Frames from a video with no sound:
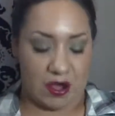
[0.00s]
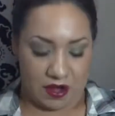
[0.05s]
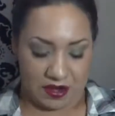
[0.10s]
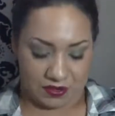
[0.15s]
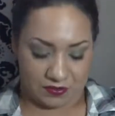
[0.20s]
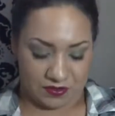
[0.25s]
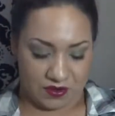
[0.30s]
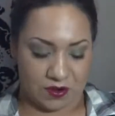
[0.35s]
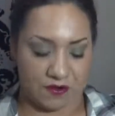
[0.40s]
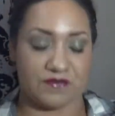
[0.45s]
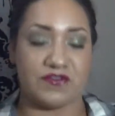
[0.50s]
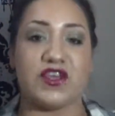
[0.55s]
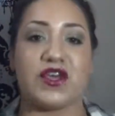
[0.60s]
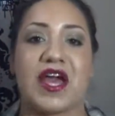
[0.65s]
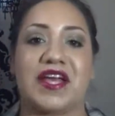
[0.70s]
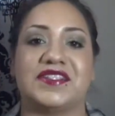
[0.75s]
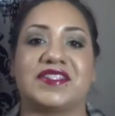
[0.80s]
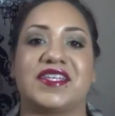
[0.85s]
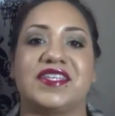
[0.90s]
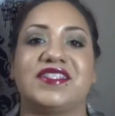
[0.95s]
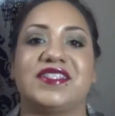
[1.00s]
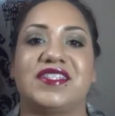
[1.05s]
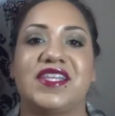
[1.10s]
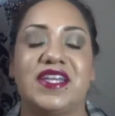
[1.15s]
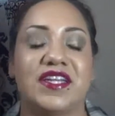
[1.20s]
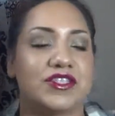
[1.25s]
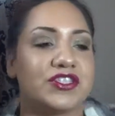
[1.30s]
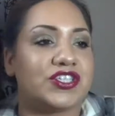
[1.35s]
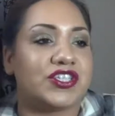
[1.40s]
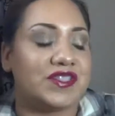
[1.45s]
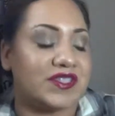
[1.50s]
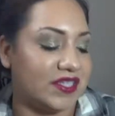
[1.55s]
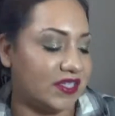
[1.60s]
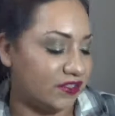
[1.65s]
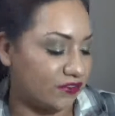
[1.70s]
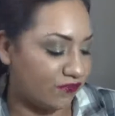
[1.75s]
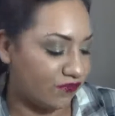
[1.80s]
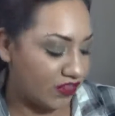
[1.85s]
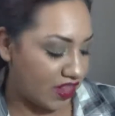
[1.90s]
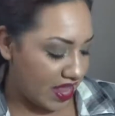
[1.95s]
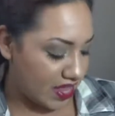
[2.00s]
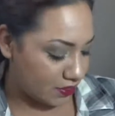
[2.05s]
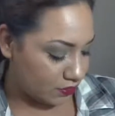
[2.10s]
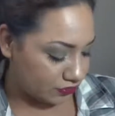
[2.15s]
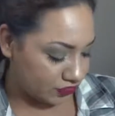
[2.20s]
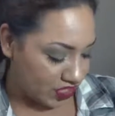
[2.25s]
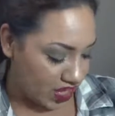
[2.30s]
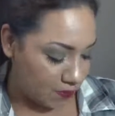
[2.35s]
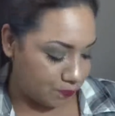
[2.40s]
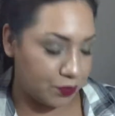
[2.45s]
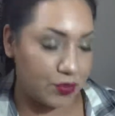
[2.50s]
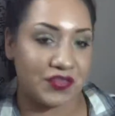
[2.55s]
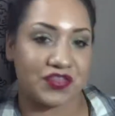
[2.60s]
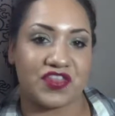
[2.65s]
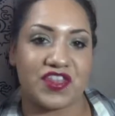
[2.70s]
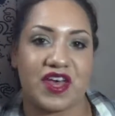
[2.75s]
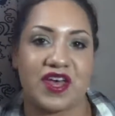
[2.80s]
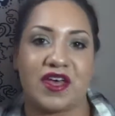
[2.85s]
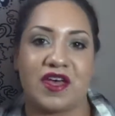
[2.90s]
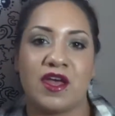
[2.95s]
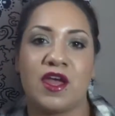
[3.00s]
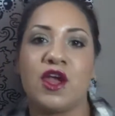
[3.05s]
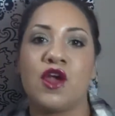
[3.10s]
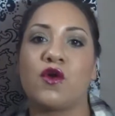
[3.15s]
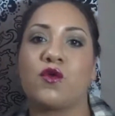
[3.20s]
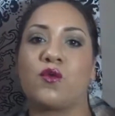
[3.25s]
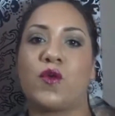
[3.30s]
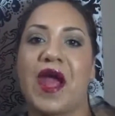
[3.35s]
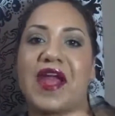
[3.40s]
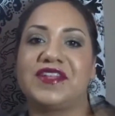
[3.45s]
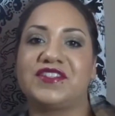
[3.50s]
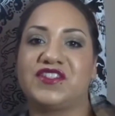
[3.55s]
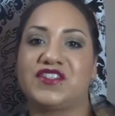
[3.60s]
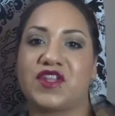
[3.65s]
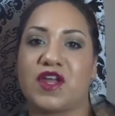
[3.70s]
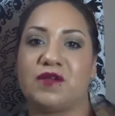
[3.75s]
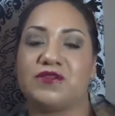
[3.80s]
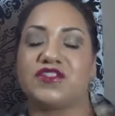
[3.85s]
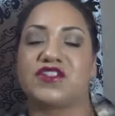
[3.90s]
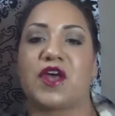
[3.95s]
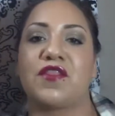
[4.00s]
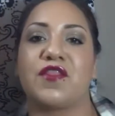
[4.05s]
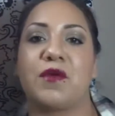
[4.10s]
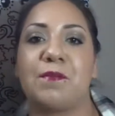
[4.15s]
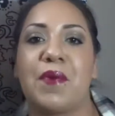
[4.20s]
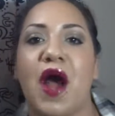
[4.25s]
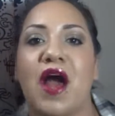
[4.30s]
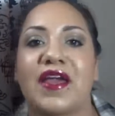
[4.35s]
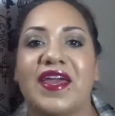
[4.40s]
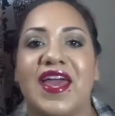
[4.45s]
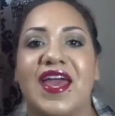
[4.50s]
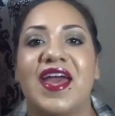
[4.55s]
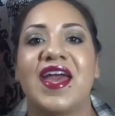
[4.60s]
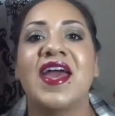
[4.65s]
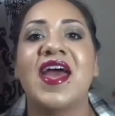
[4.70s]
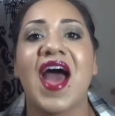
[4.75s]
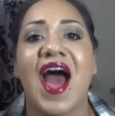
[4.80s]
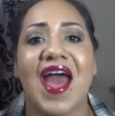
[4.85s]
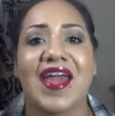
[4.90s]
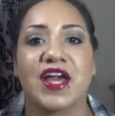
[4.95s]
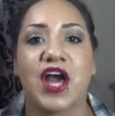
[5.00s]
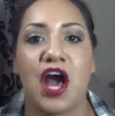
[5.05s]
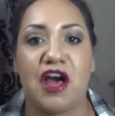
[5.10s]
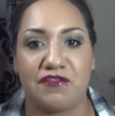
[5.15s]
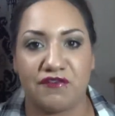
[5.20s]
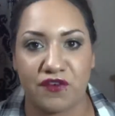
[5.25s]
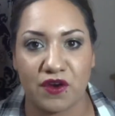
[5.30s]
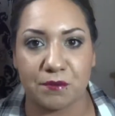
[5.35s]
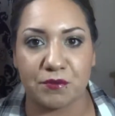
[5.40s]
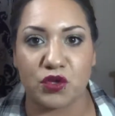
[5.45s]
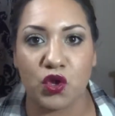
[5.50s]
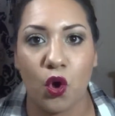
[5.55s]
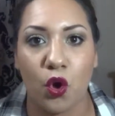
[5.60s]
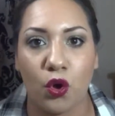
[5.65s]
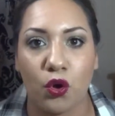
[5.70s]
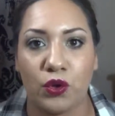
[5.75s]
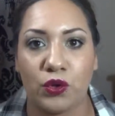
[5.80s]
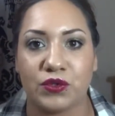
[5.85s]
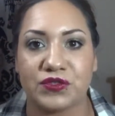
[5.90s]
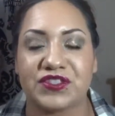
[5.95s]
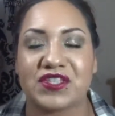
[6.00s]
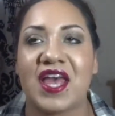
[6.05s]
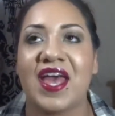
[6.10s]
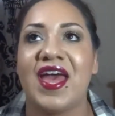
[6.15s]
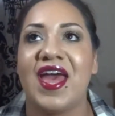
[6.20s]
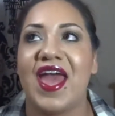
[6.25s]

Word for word: I don't know if you guys can see it. It's just this flannel top with the rhinestones on the pocket I got from Kohl's.